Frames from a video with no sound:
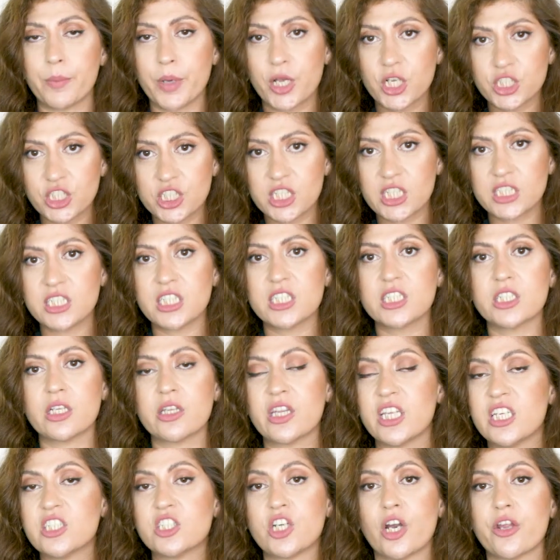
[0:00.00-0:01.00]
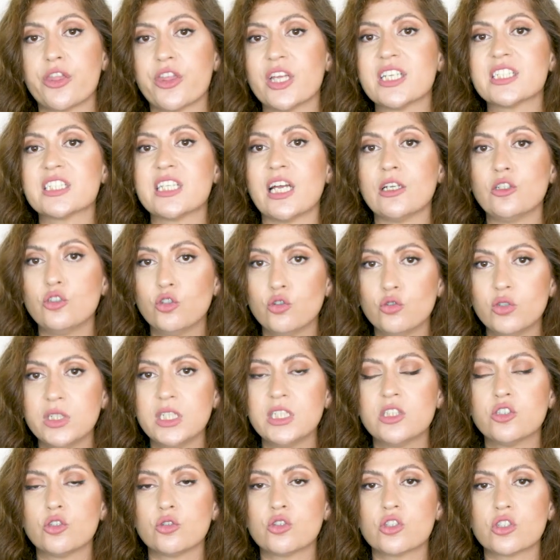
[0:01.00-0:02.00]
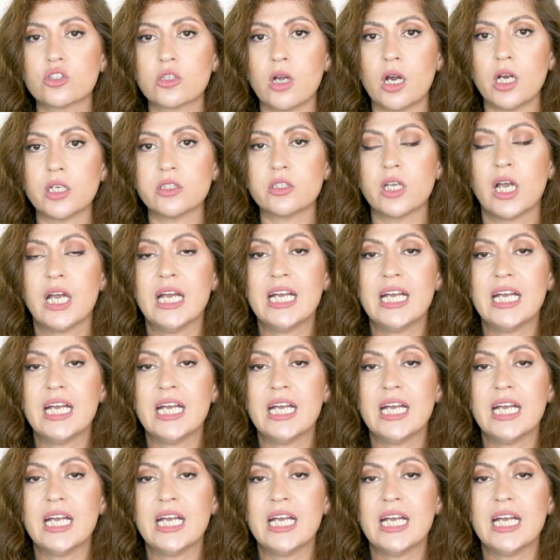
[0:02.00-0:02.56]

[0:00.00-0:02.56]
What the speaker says: because these are things that you need to start